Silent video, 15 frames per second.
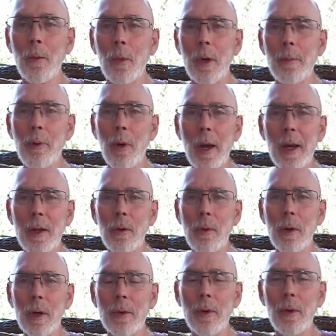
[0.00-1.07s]
We pray
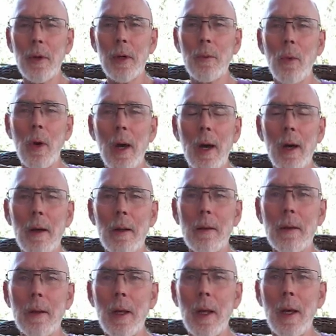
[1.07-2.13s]
you are doing
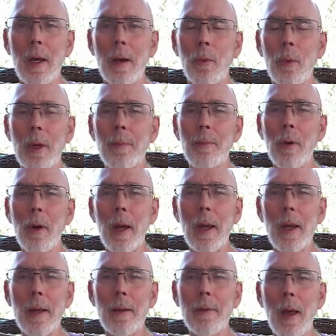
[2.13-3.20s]
well. We
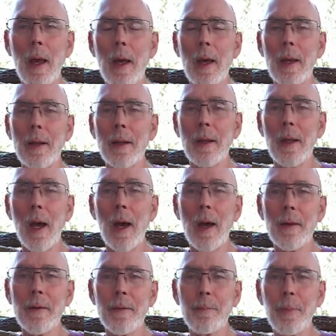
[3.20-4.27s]
pray that
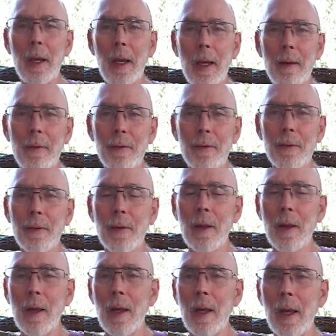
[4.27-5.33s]
Yah's peace
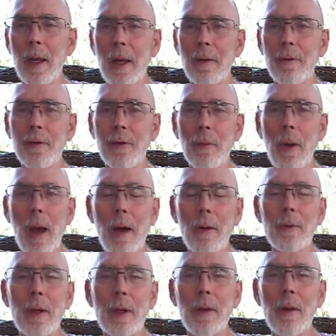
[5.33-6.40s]
is
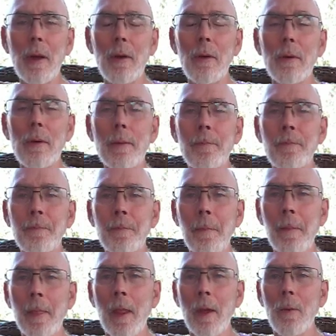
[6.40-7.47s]
surrounding you.
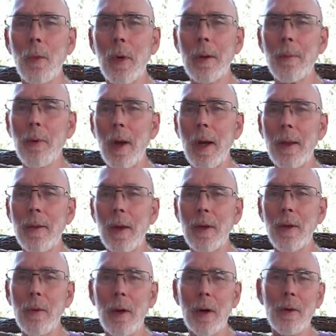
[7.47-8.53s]
We pray that
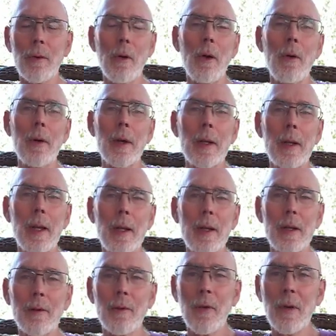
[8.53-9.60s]
you are growing
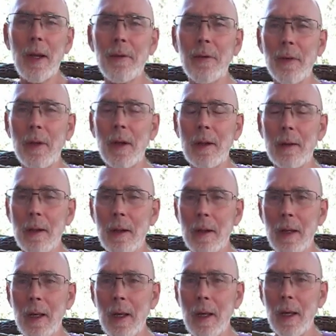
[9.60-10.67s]
and increasing
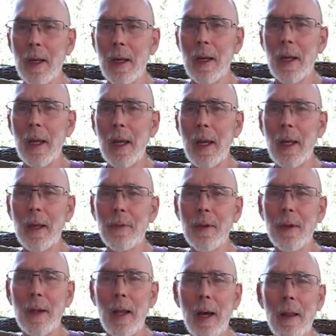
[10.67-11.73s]
in
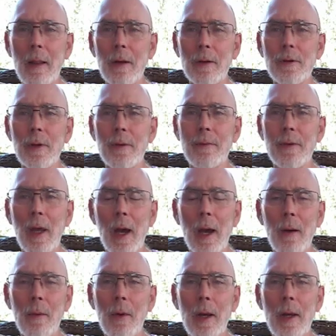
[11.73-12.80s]
the knowledge of
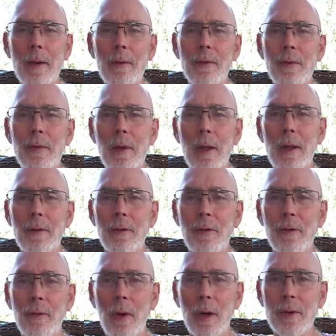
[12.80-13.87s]
Yahweh's
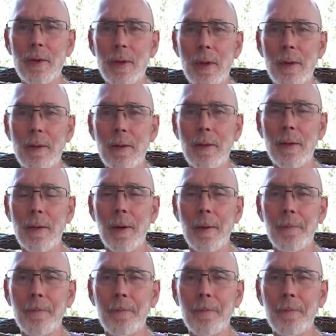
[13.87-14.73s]
instructions.